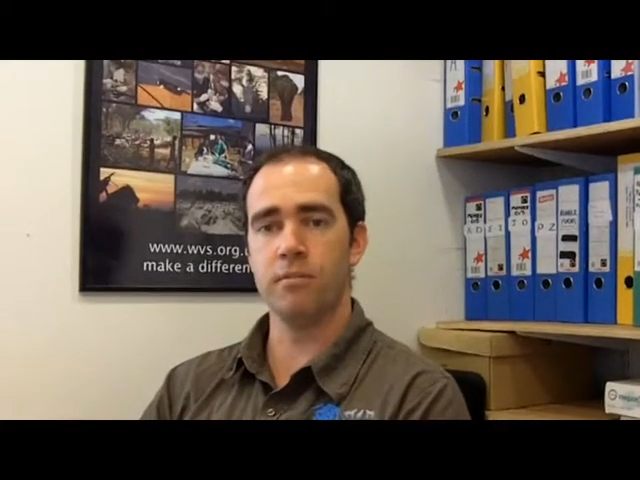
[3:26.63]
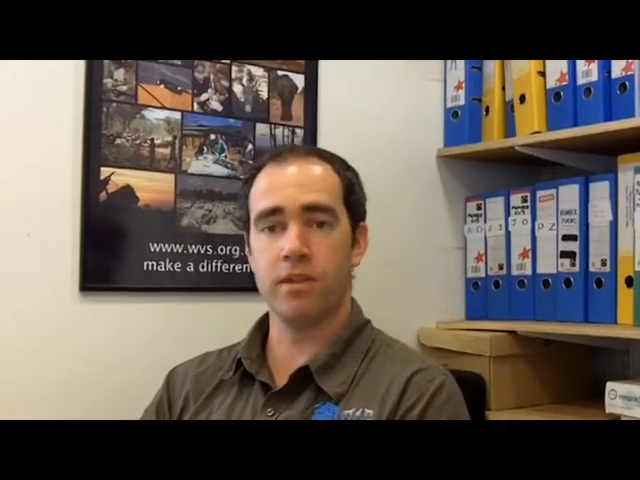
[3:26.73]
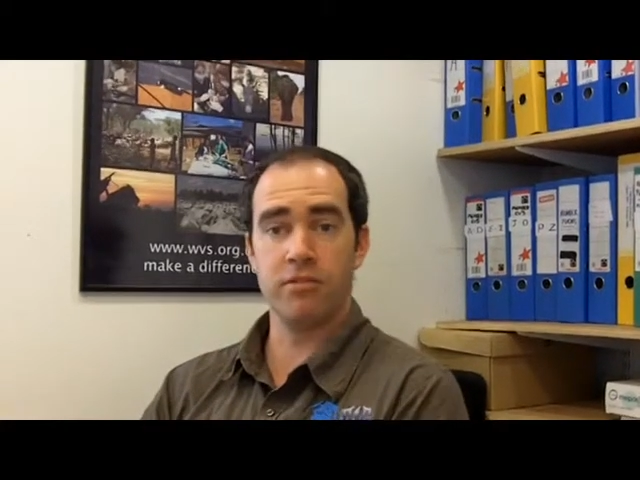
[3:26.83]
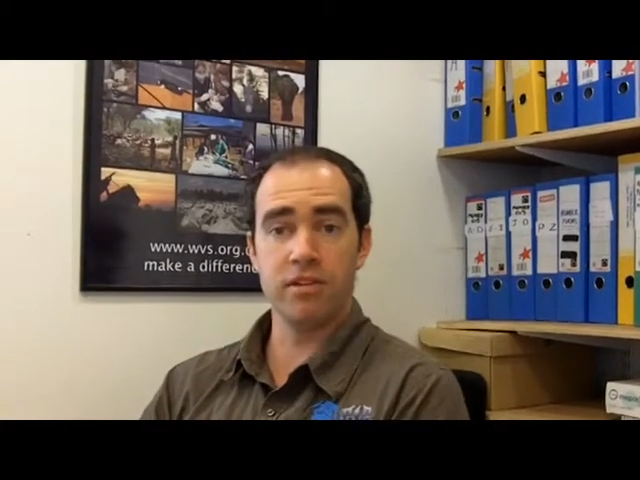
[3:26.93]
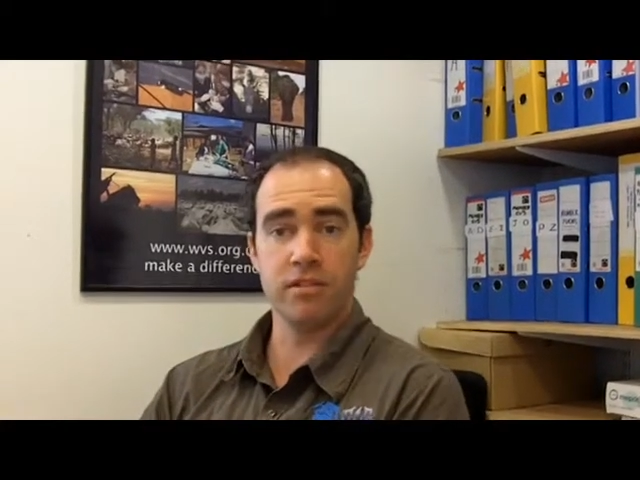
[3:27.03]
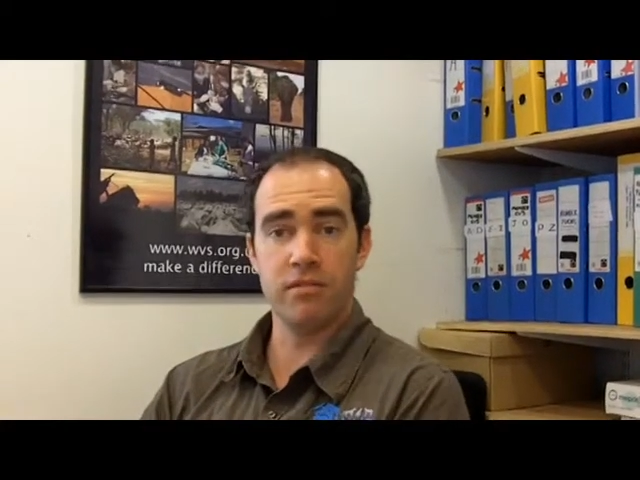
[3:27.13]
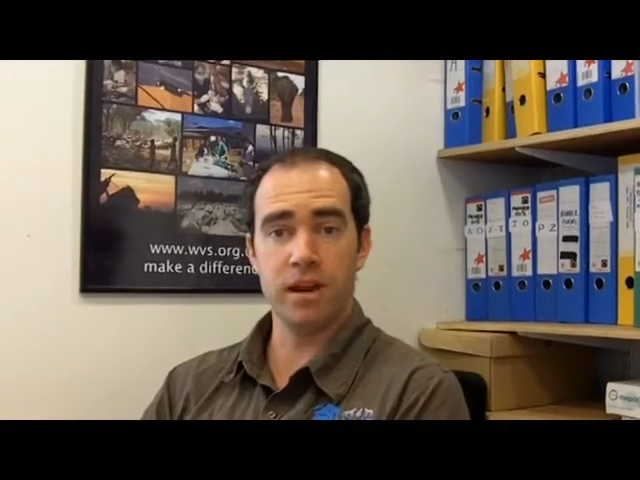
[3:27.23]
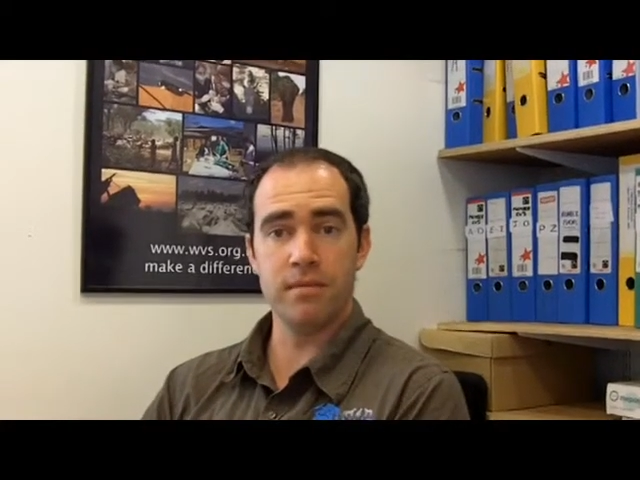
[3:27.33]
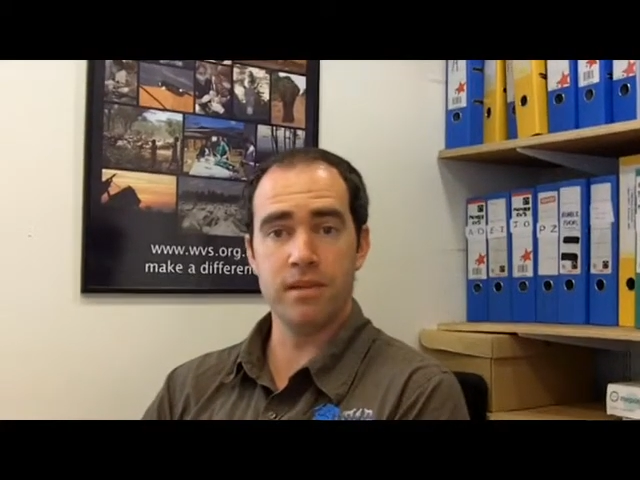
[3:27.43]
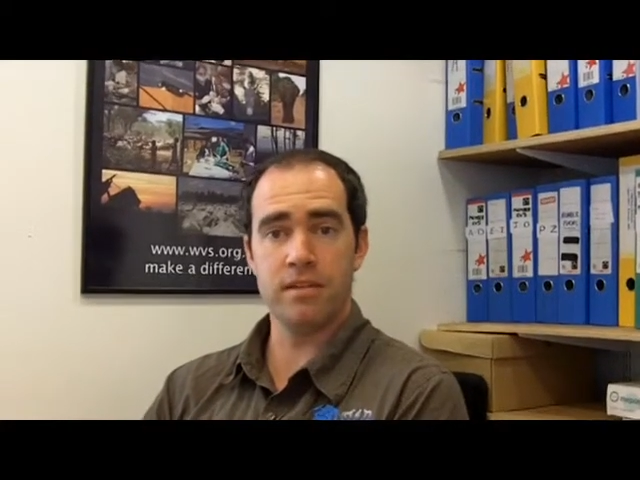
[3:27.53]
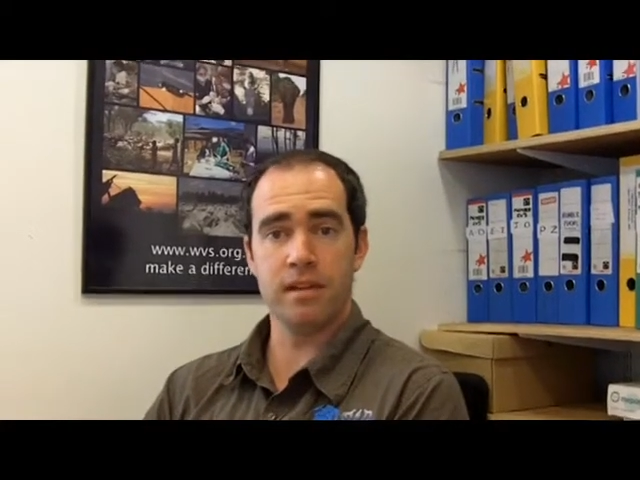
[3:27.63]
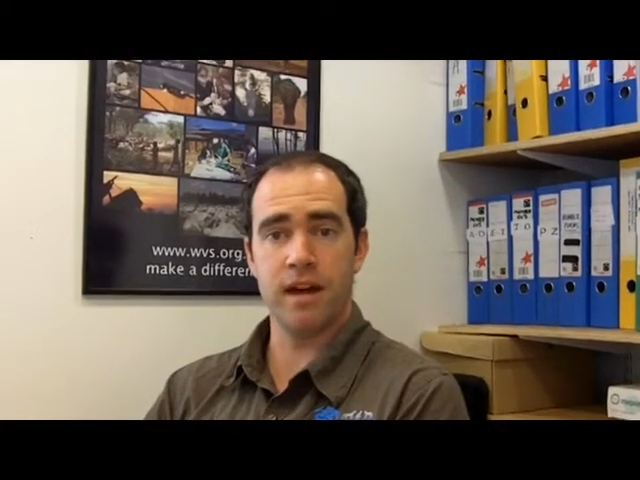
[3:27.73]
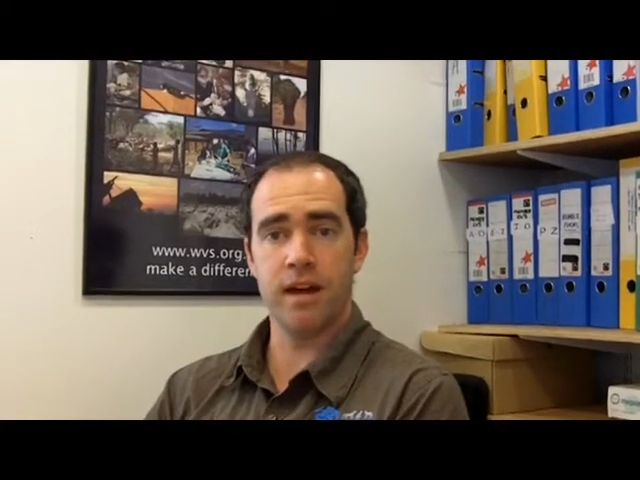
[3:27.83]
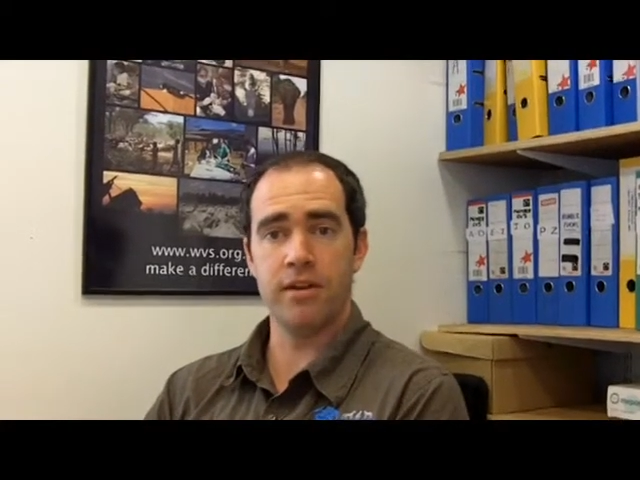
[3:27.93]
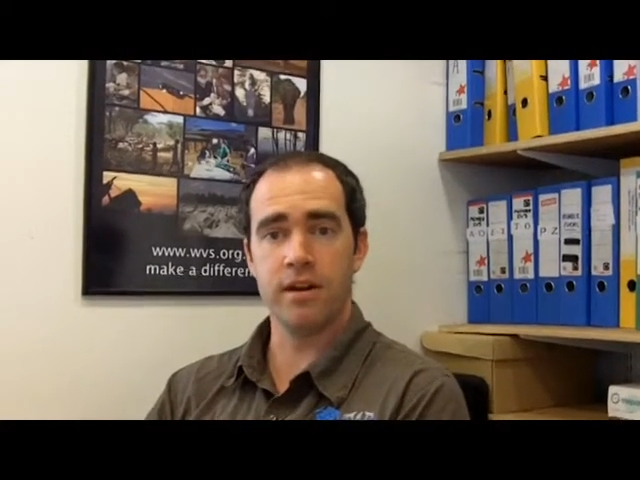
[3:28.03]
where there is no rabies in that
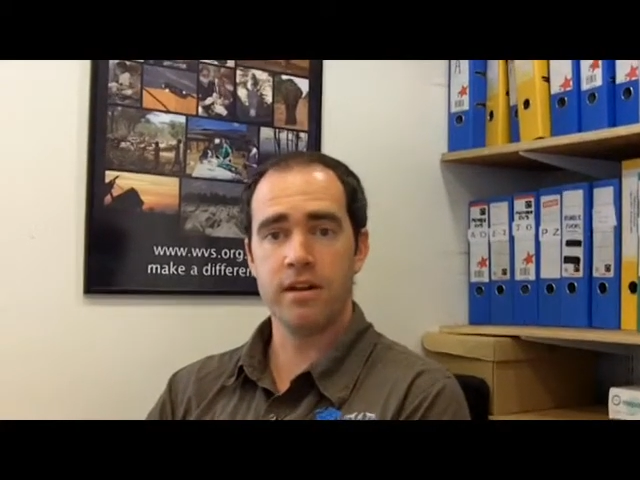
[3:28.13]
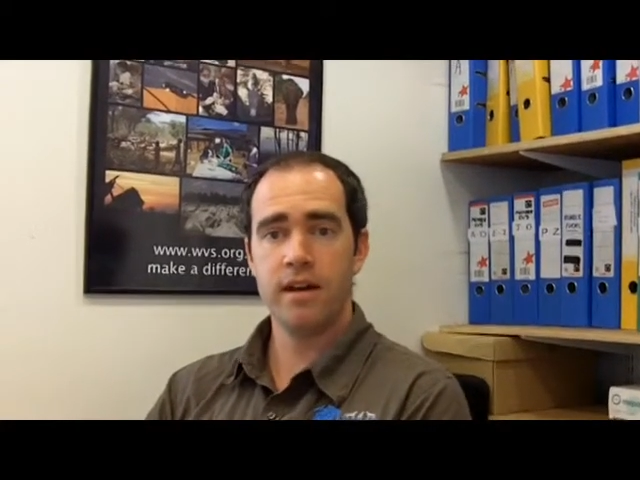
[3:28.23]
area.